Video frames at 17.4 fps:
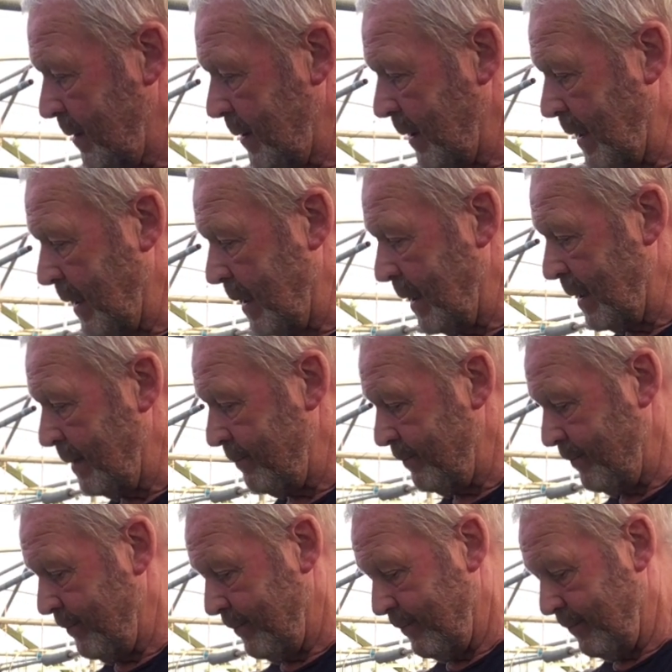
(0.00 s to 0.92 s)

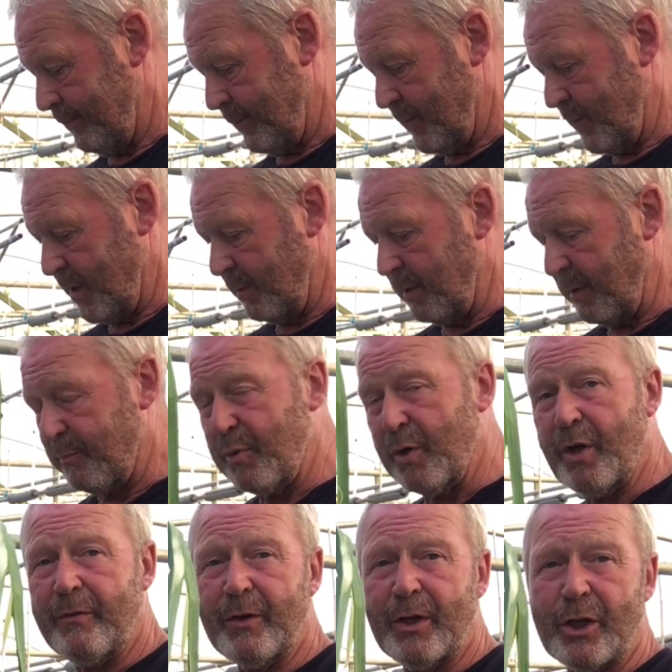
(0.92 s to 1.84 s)
Um, to be
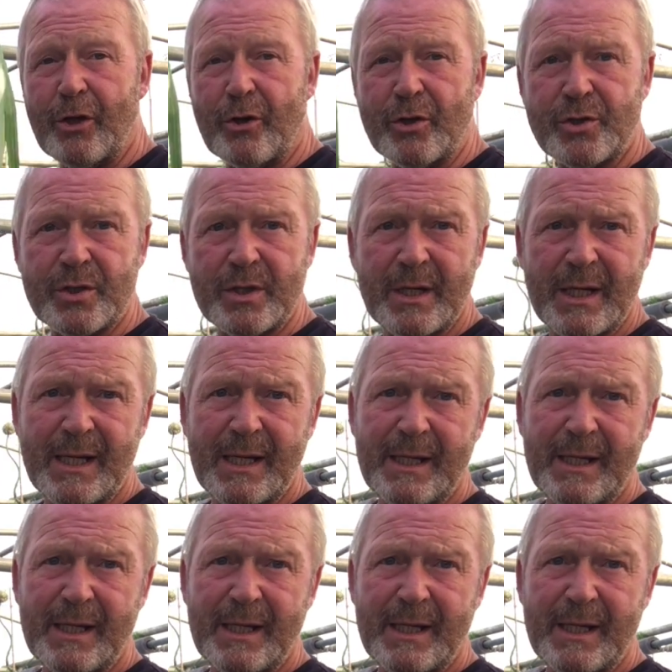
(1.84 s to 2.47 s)
perfectly honest,